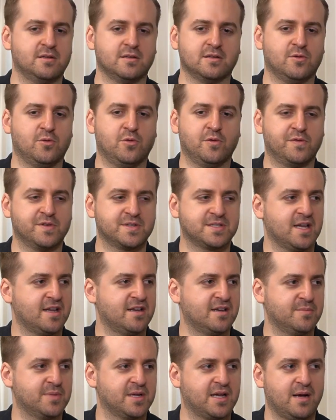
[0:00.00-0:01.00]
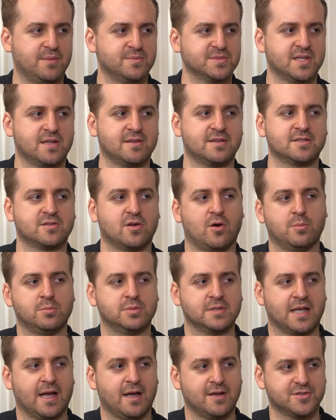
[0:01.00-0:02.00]
all of a sudden it becomes like this
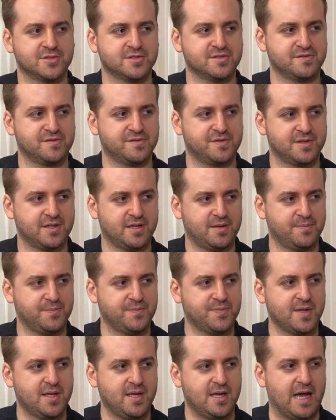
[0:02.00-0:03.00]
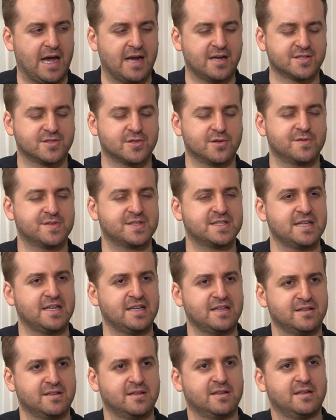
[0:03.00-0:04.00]
obligation for them. And it's sort of saying,